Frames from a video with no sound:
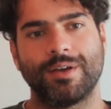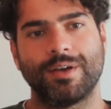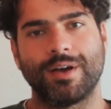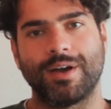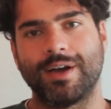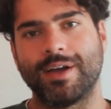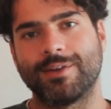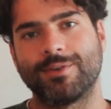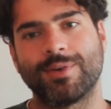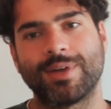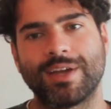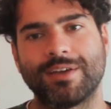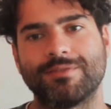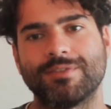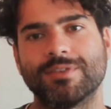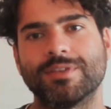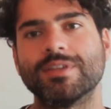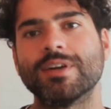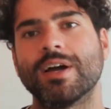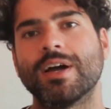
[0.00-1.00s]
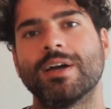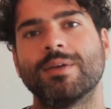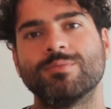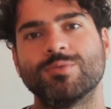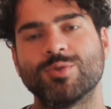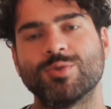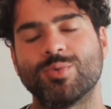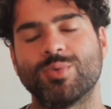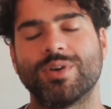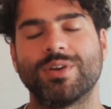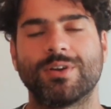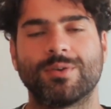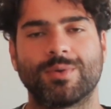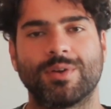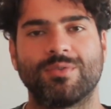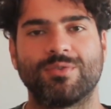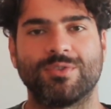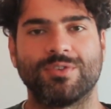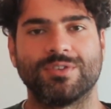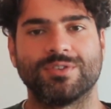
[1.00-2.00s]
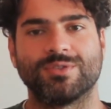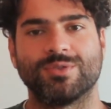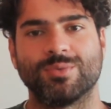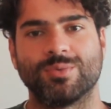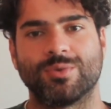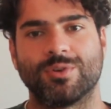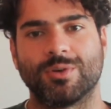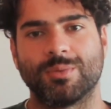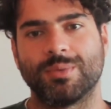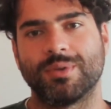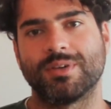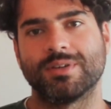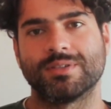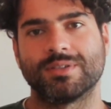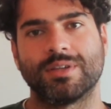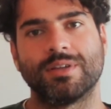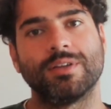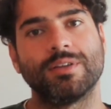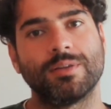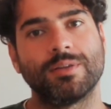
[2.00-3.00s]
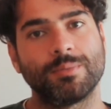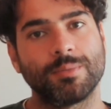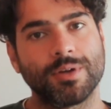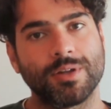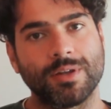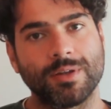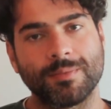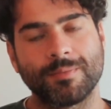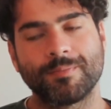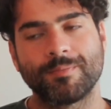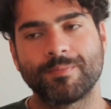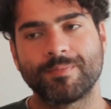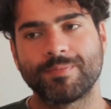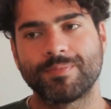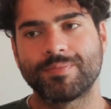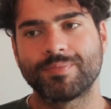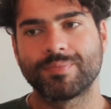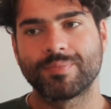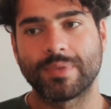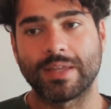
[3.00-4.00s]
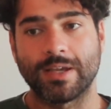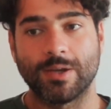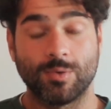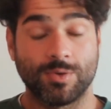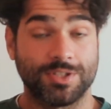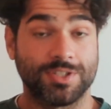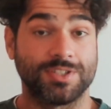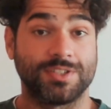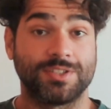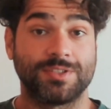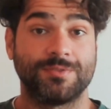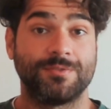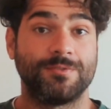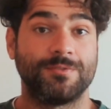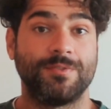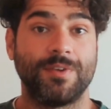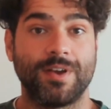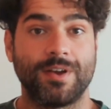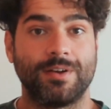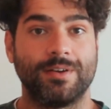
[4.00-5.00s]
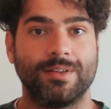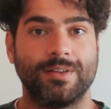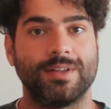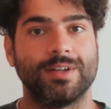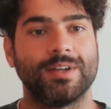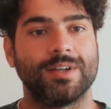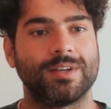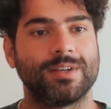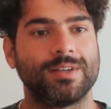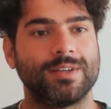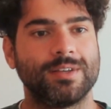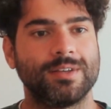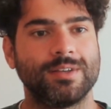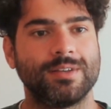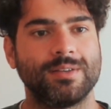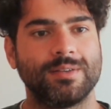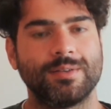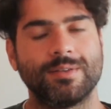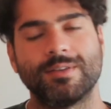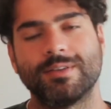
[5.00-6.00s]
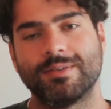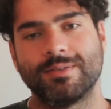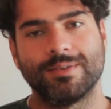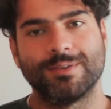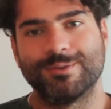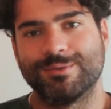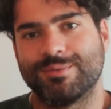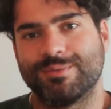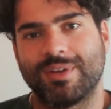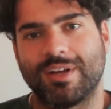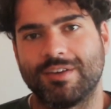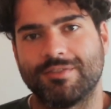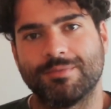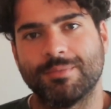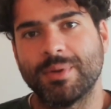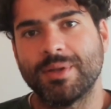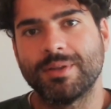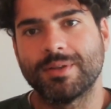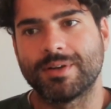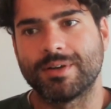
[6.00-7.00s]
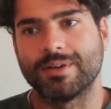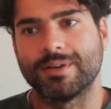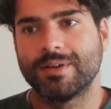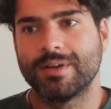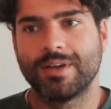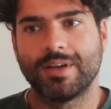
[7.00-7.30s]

I don't have the time to wait around for this to work because I need the money, which is fair. Like, I've been there.